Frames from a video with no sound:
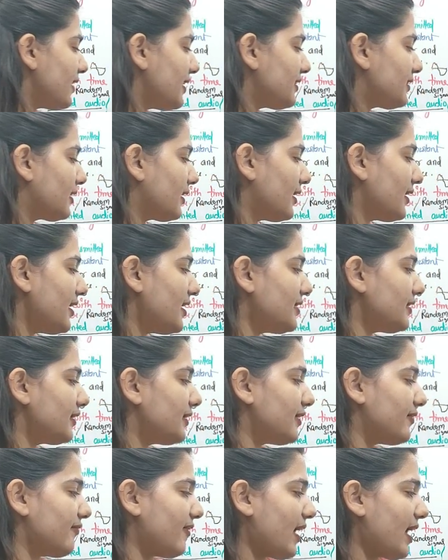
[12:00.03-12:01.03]
when
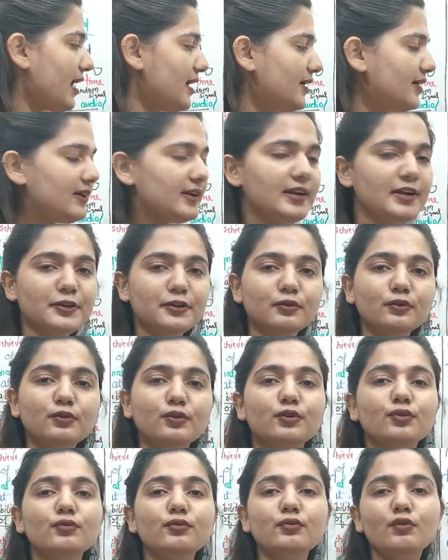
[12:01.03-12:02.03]
current divide
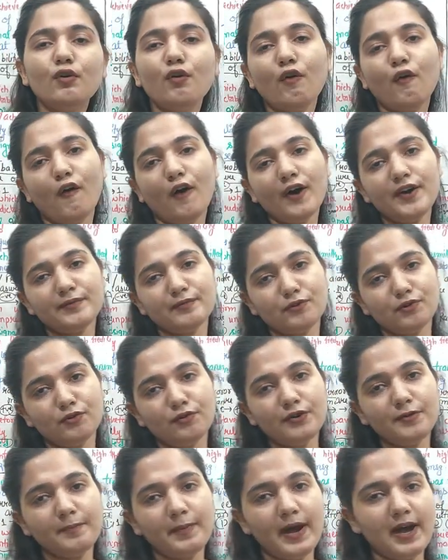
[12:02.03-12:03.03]
into two or
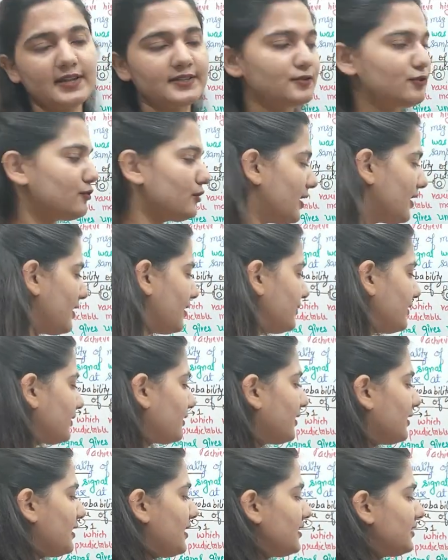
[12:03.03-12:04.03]
more paths. So here the
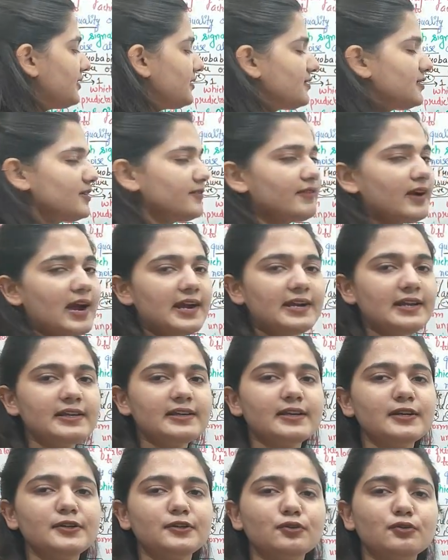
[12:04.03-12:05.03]
current is
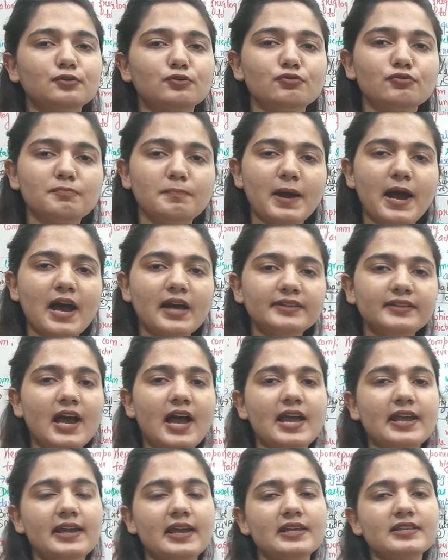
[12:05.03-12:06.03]
dividing into two paths.
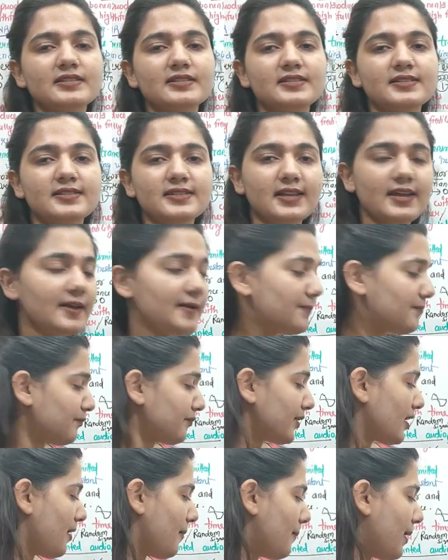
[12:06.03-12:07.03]
I can say
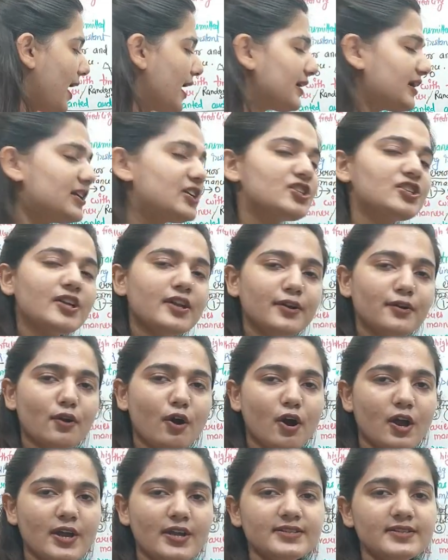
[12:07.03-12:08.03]
partition
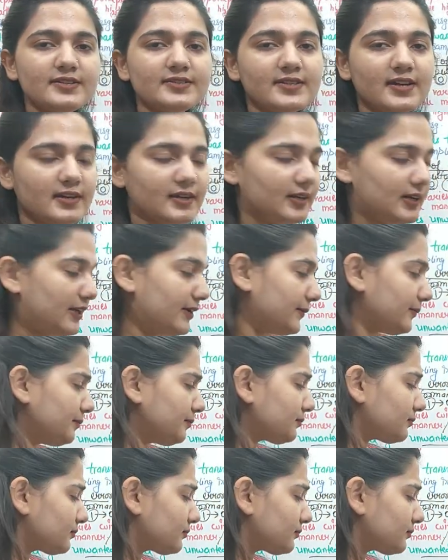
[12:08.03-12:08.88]
noise is occurring.